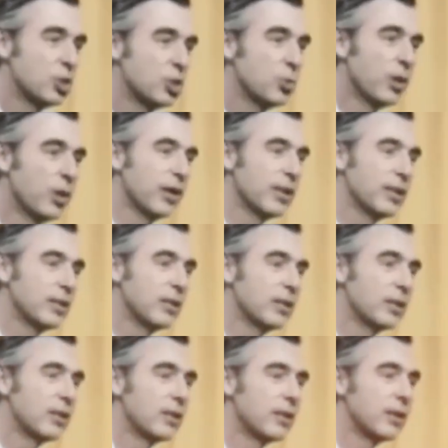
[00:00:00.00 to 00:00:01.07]
civil rights
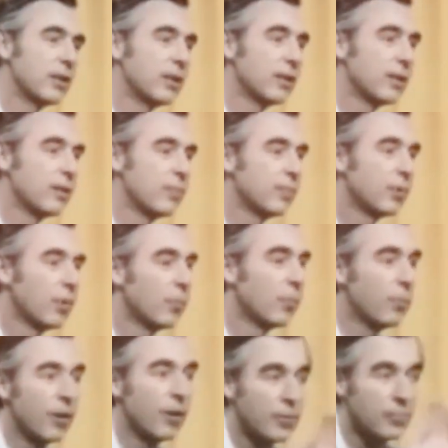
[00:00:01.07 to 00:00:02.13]
movement.
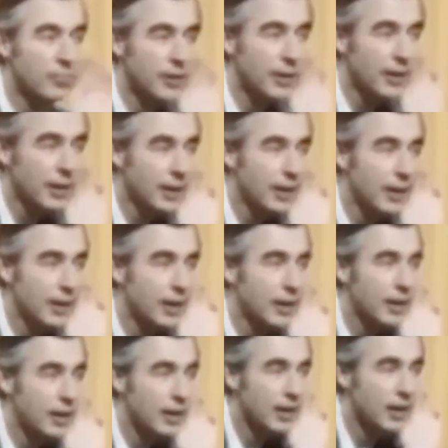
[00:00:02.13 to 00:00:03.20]
Fred continued to take